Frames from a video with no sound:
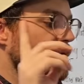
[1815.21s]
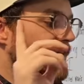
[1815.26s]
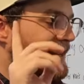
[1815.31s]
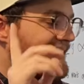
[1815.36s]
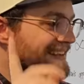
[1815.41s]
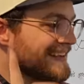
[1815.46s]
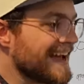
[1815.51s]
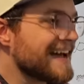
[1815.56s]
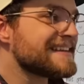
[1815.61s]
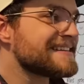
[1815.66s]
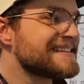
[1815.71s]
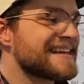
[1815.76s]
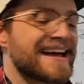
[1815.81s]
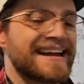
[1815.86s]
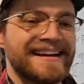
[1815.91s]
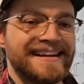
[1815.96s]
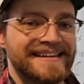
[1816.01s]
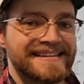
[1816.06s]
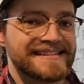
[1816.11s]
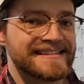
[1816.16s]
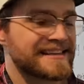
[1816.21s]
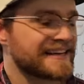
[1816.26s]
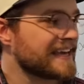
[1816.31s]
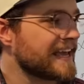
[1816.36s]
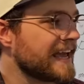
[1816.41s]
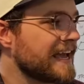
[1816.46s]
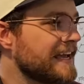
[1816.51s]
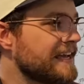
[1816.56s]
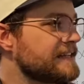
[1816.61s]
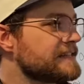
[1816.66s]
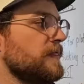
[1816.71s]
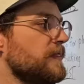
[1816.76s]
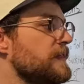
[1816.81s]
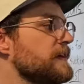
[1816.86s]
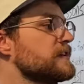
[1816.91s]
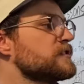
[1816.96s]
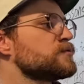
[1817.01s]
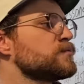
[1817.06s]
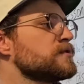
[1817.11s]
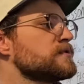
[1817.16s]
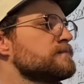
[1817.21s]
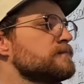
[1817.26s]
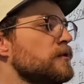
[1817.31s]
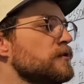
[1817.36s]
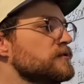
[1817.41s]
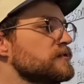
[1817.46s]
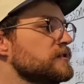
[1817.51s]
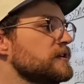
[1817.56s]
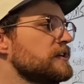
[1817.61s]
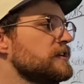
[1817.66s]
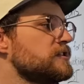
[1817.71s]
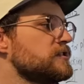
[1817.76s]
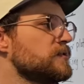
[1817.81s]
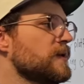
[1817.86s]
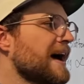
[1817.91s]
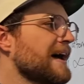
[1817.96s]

And yes, that is the case. This was mostly due,